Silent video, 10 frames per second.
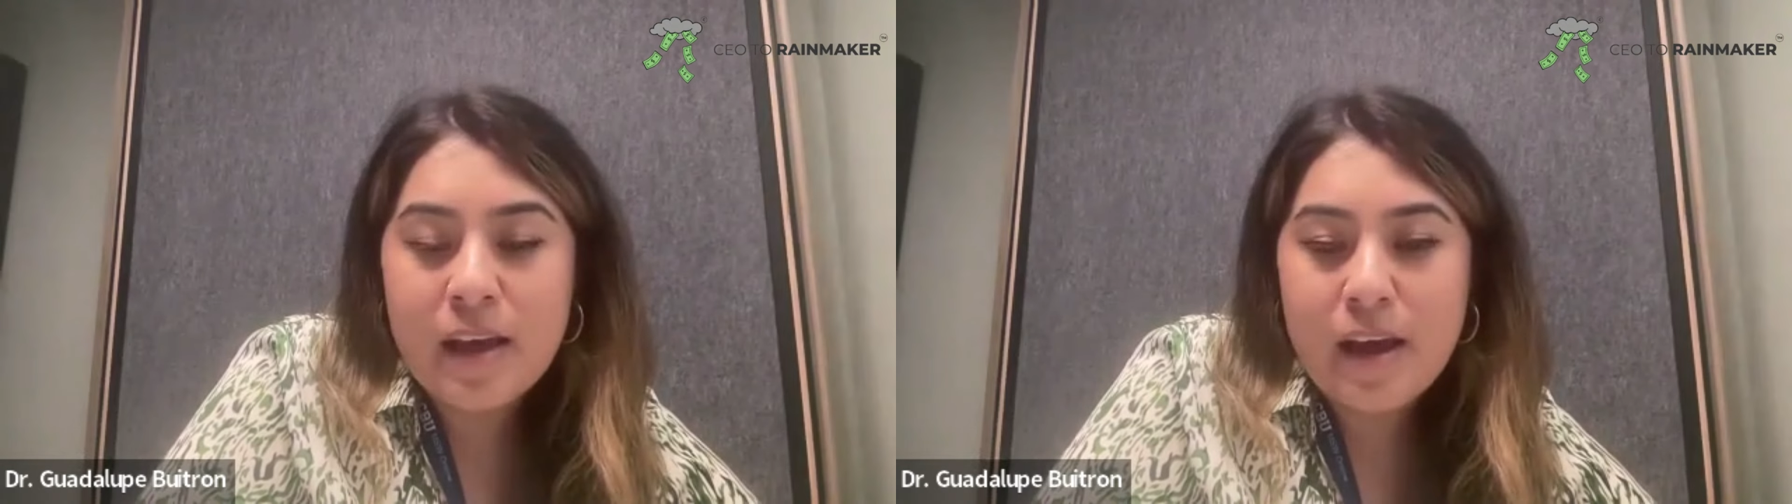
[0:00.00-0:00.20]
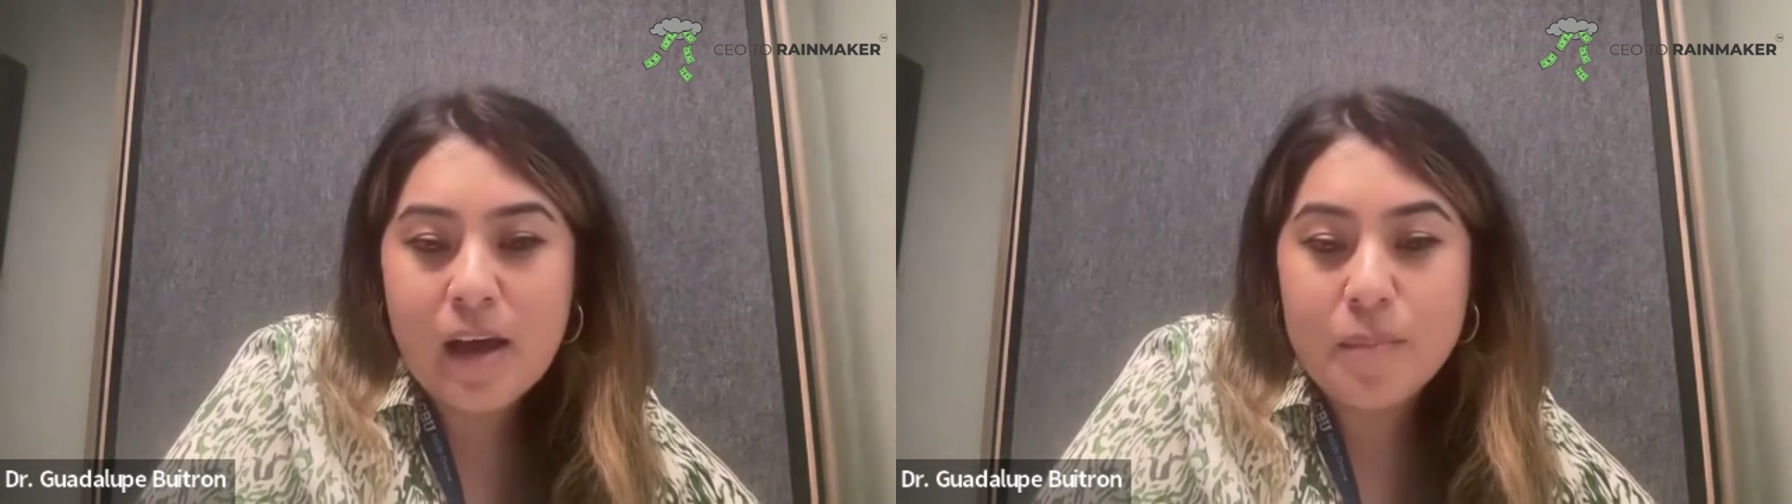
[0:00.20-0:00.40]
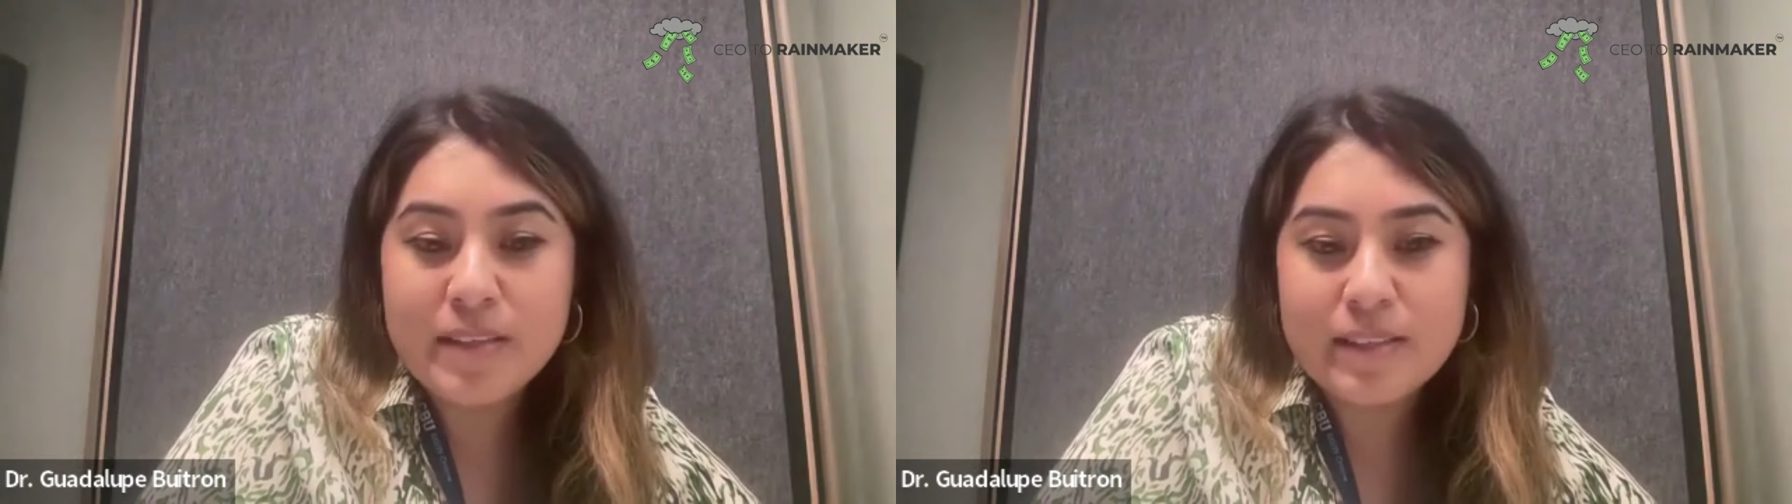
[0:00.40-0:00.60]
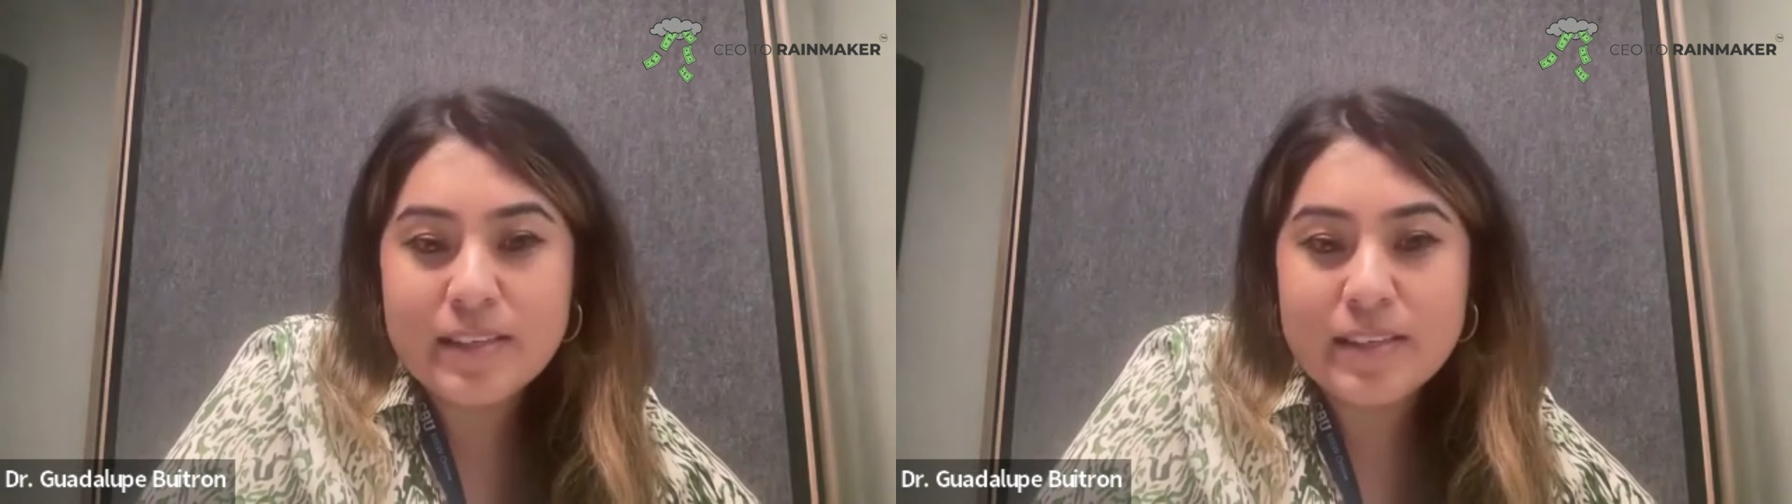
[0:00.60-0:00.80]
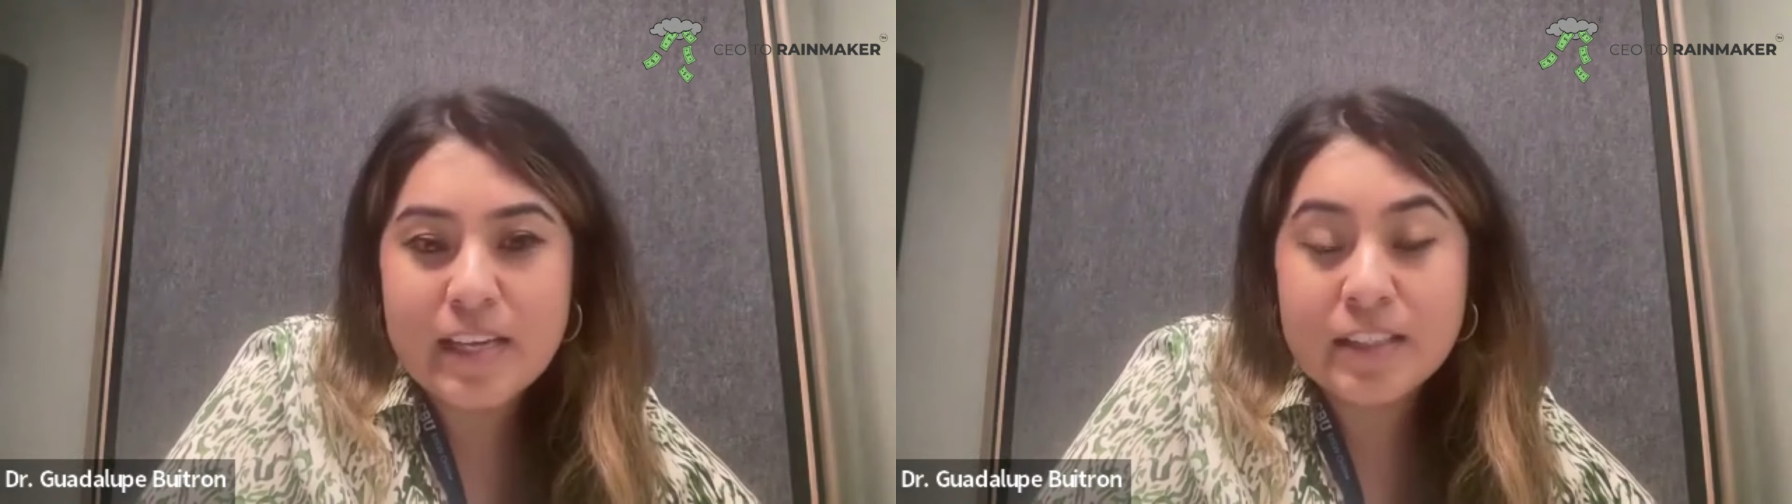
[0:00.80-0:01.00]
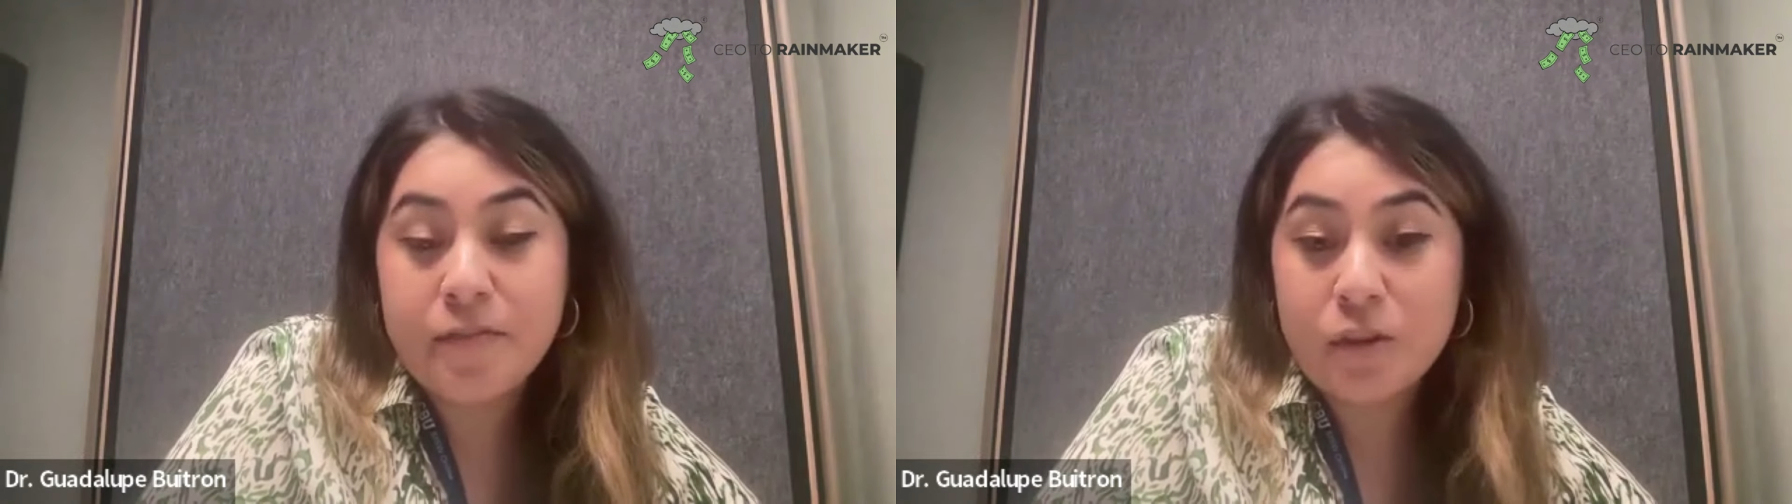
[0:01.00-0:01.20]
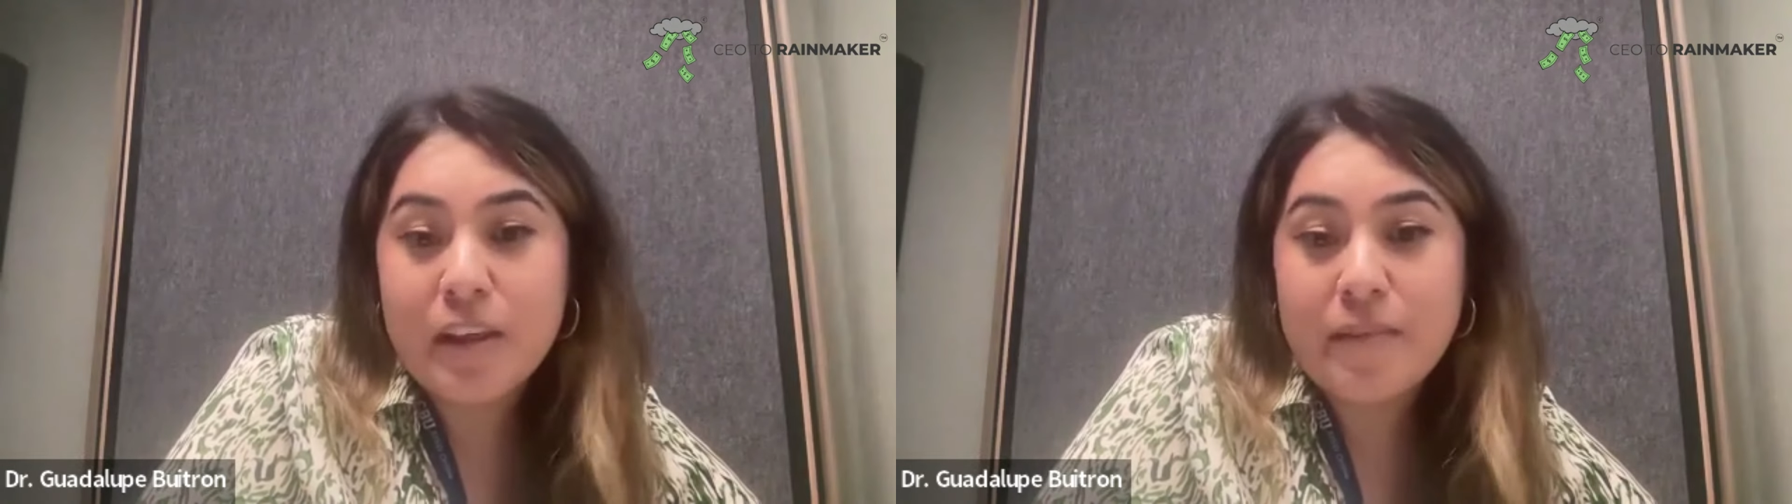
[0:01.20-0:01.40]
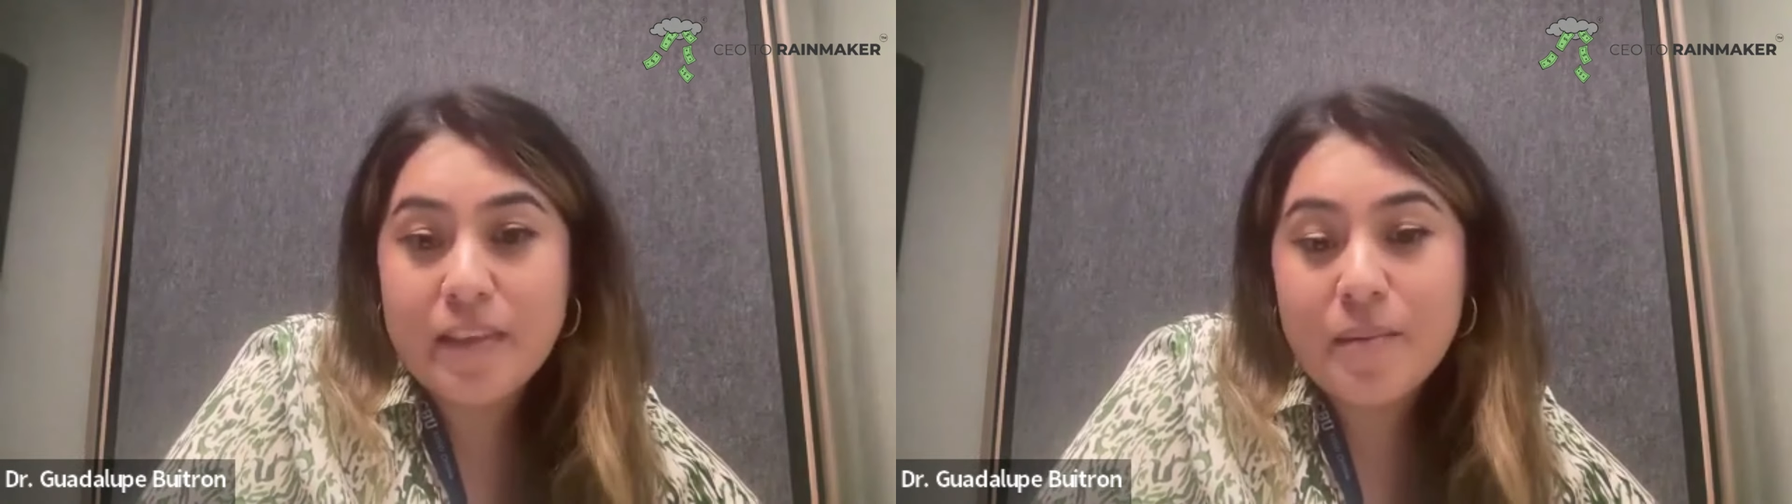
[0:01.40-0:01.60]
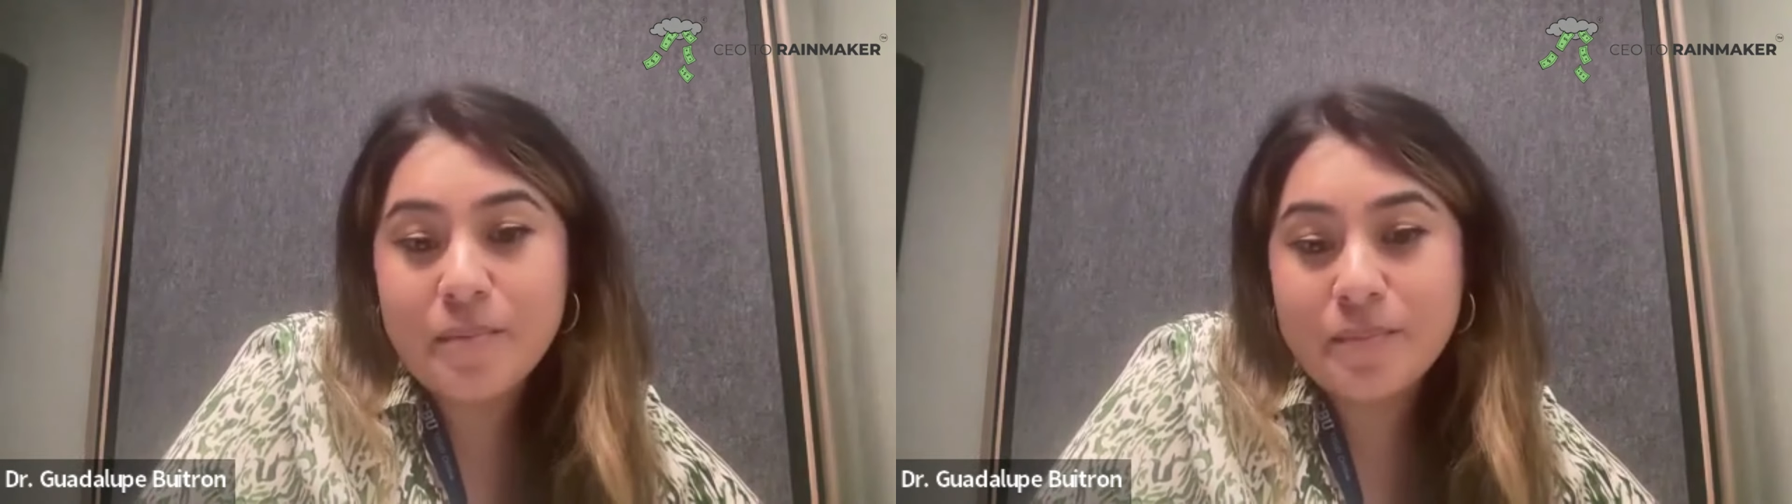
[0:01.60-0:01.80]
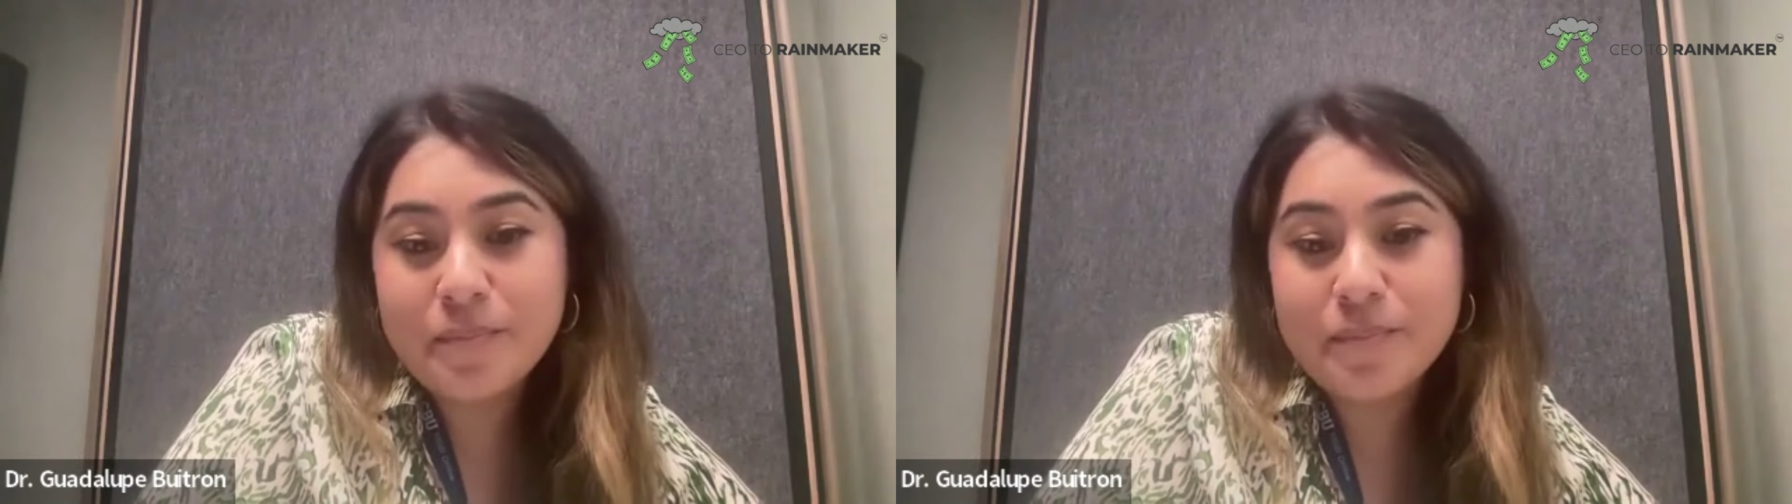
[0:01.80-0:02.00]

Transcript: and success if you let them.